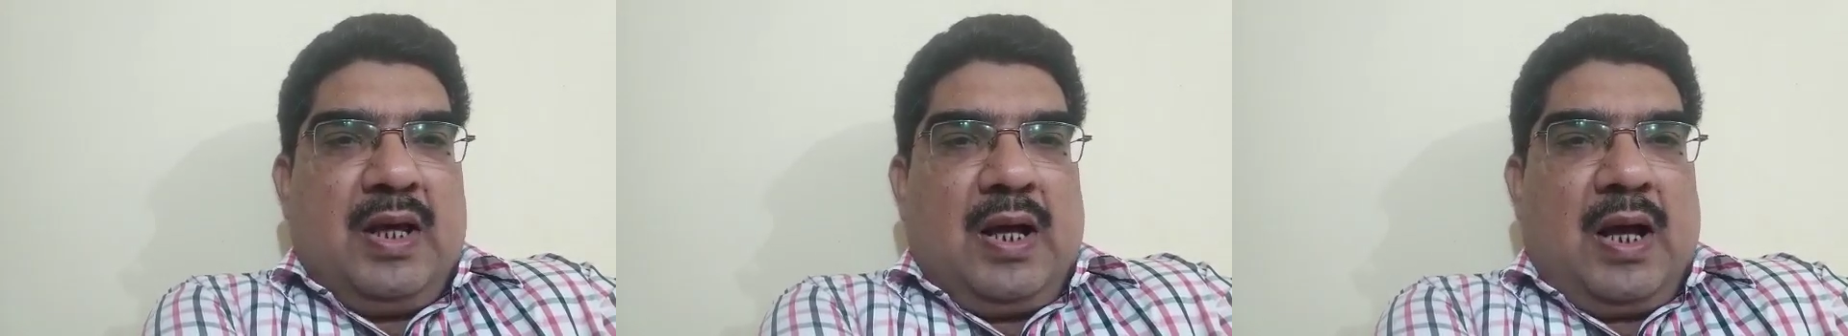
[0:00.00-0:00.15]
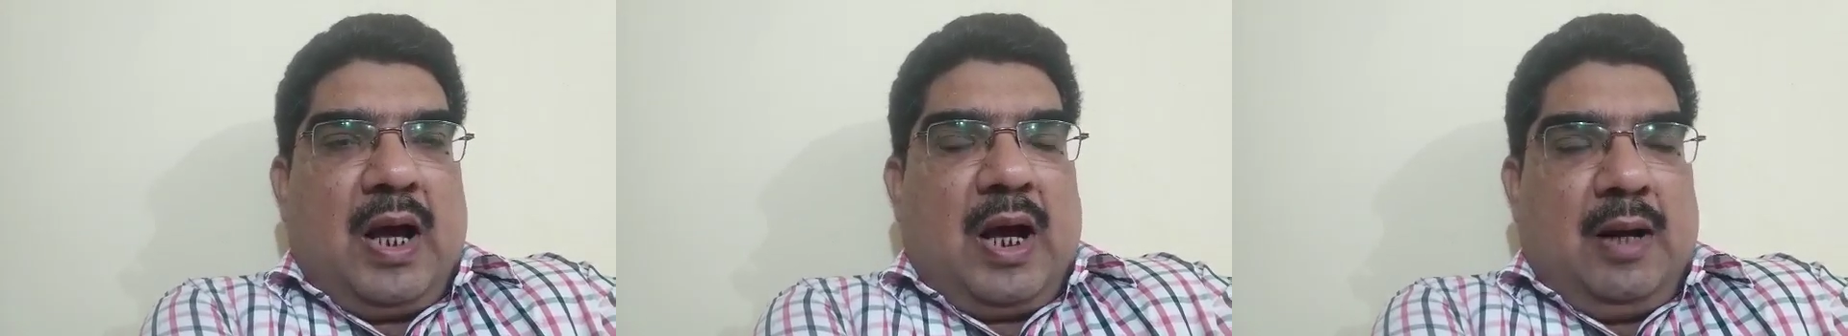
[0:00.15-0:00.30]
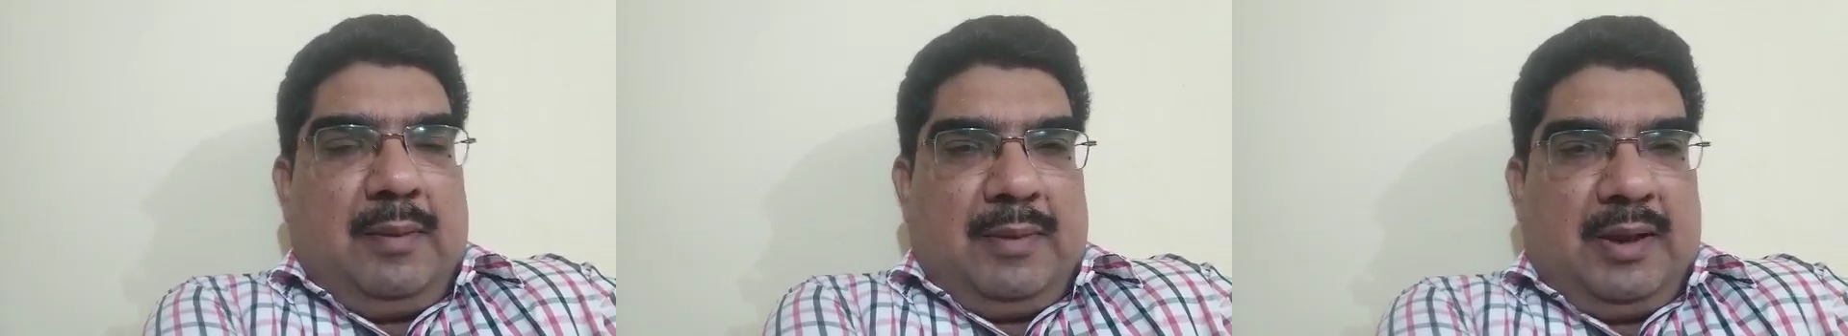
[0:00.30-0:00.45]

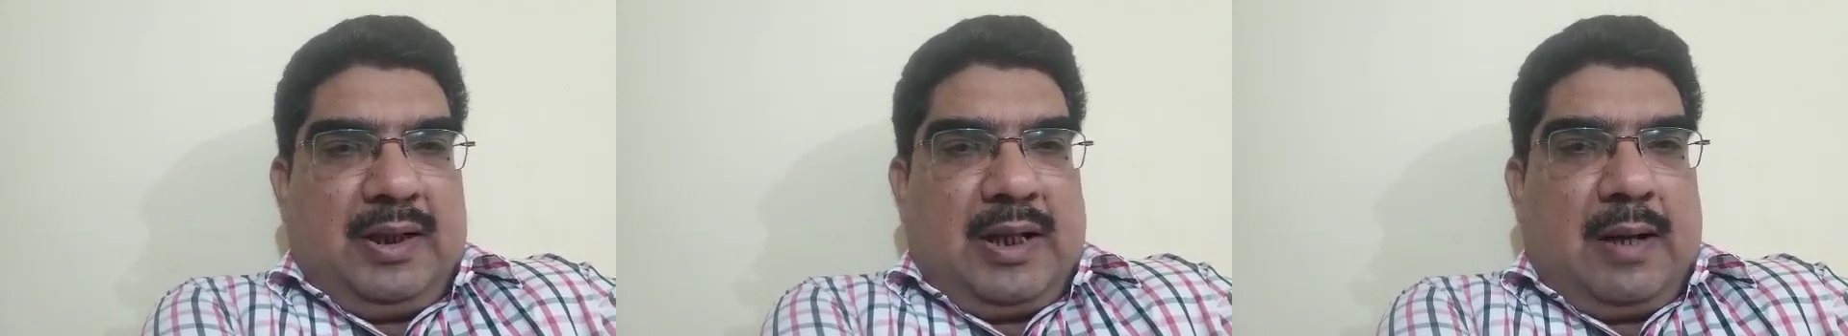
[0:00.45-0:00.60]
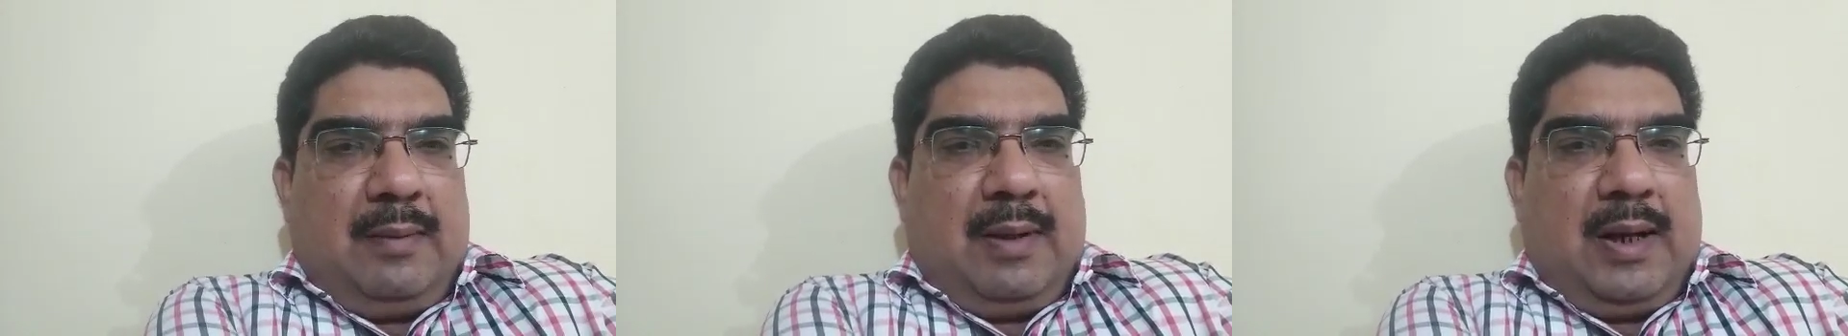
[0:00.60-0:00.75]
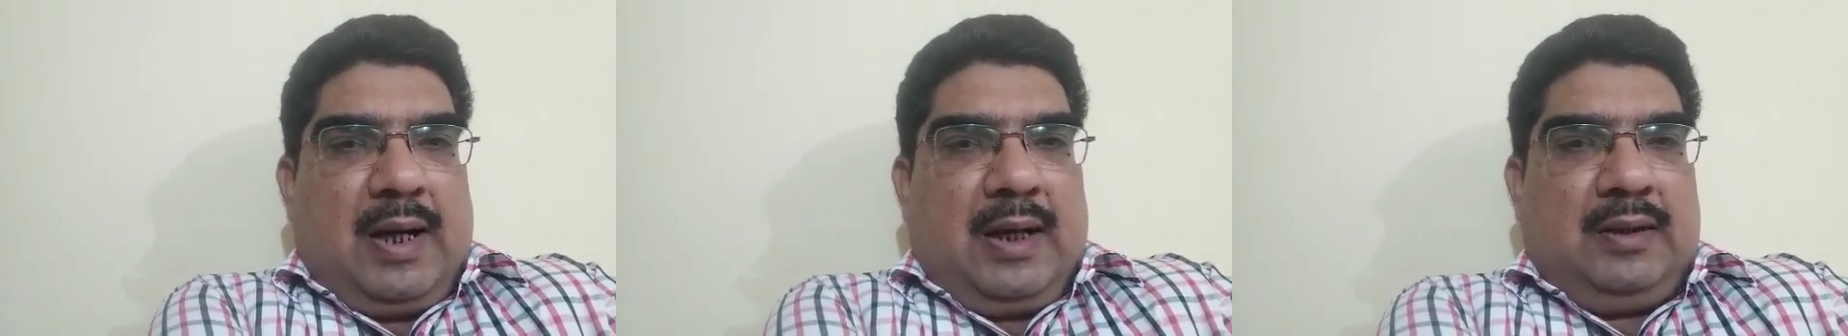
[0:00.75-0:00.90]

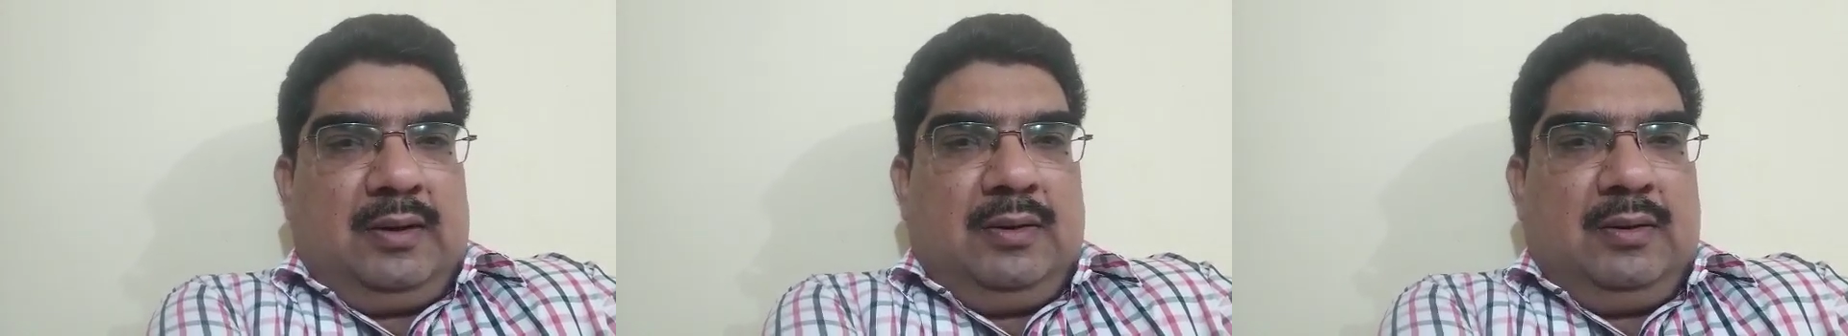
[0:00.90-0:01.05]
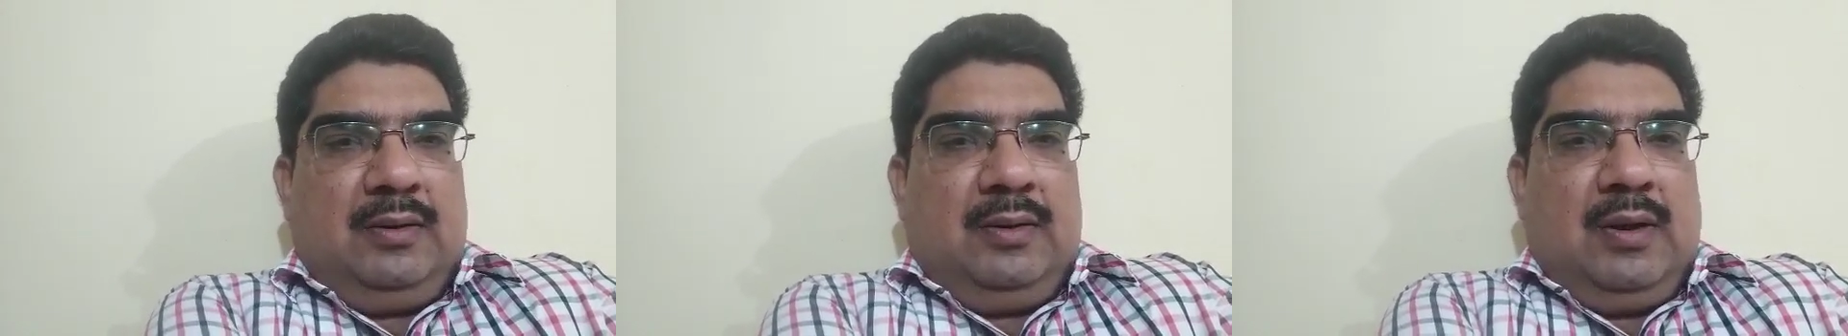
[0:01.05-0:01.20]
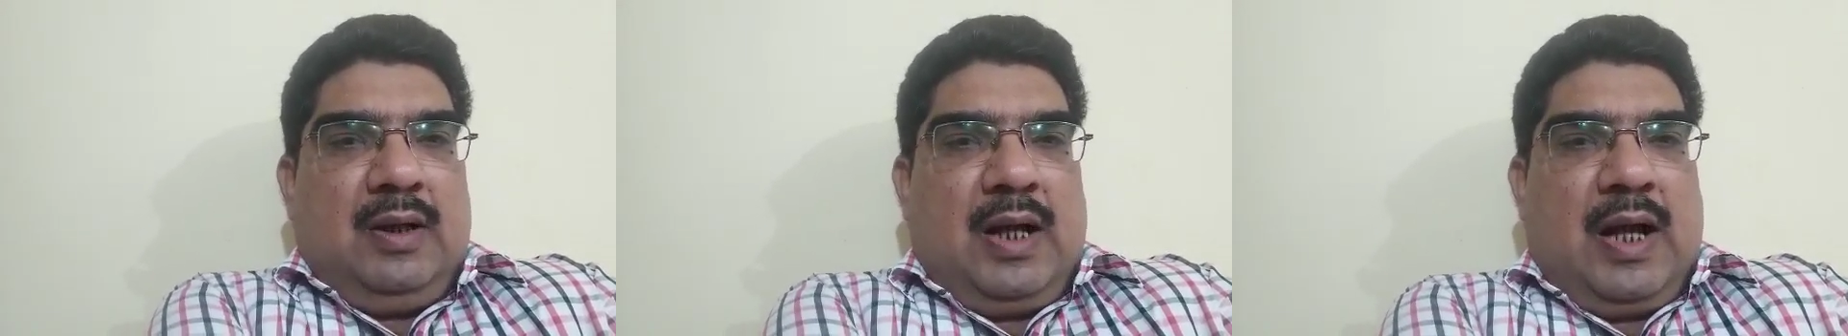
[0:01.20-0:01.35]

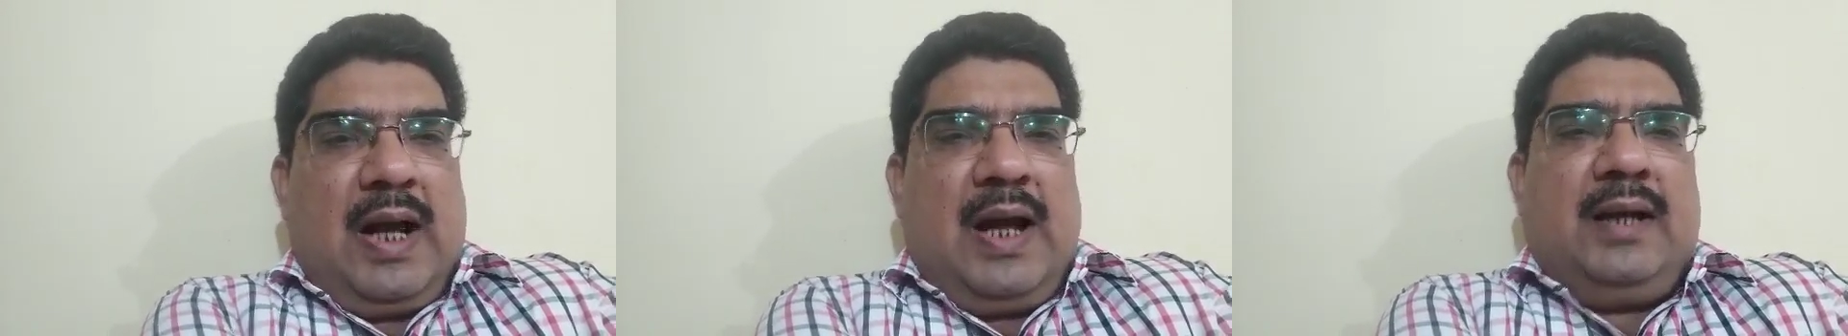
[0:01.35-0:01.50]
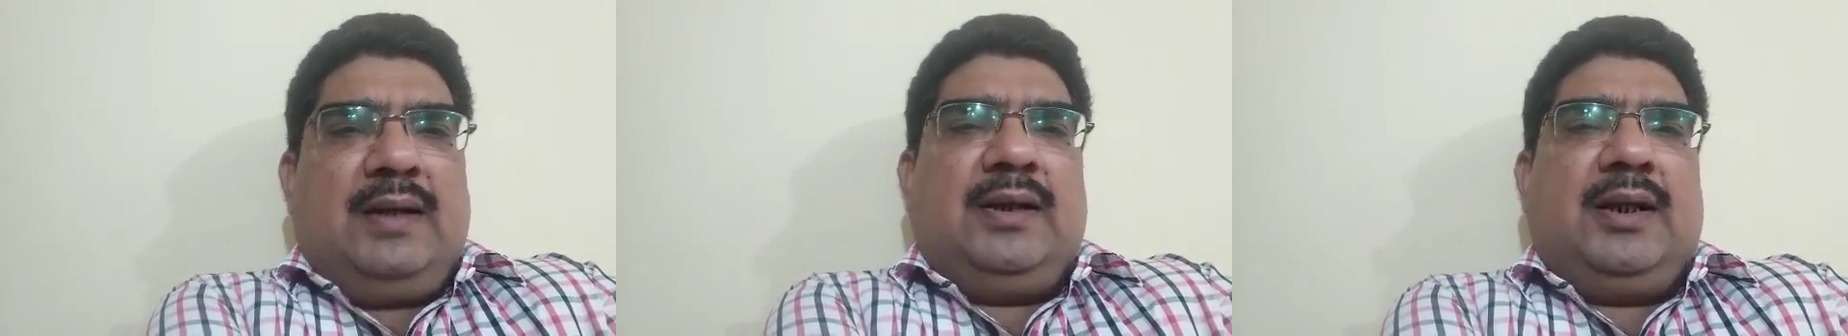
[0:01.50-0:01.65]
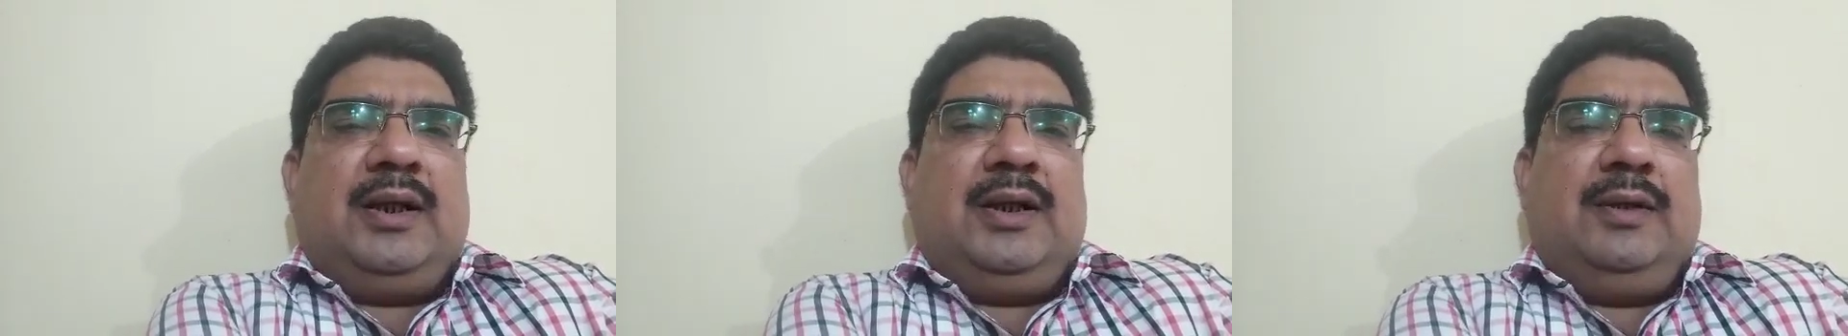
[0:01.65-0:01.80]
Ahmedabad, and the